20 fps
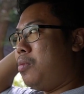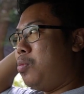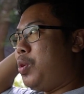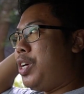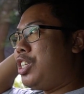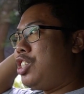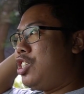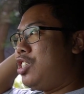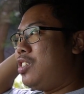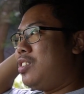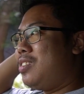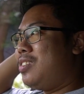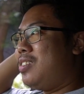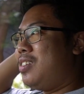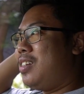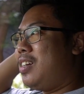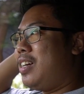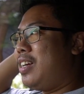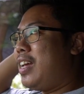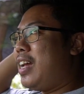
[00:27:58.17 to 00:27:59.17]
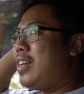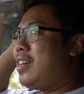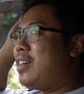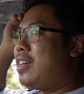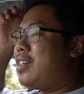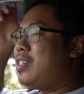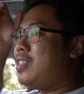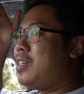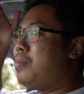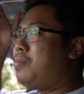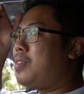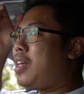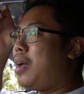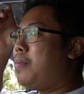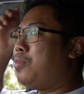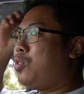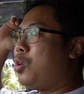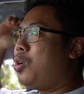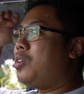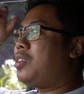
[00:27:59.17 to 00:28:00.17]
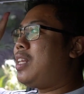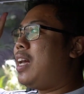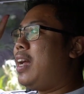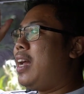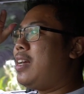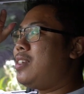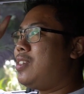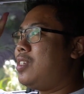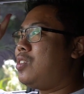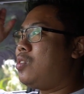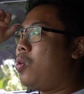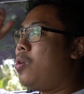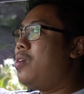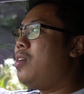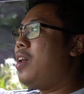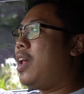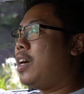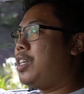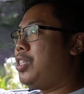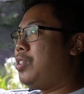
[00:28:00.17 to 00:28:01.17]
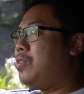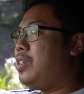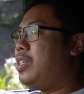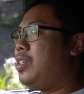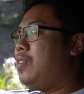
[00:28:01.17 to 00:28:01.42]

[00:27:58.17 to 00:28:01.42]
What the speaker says: which again at the same time, Toyota has its own luxury